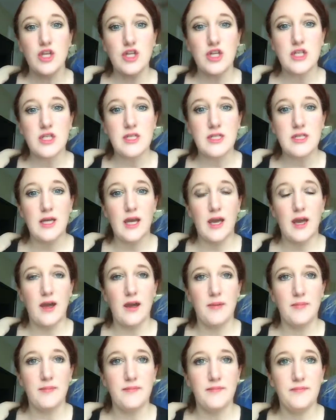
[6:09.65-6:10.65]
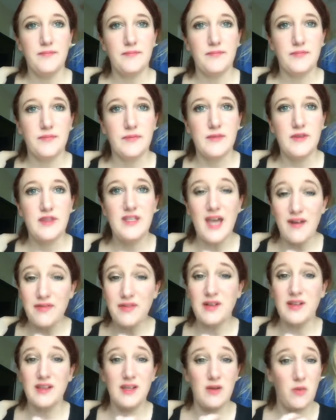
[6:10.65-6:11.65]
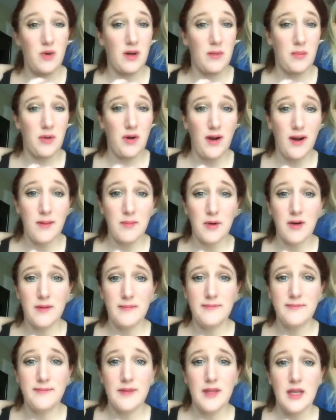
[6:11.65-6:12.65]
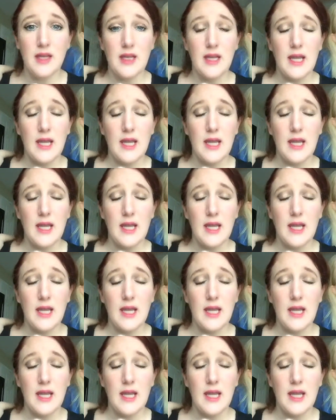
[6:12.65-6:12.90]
you just definitely want a primer,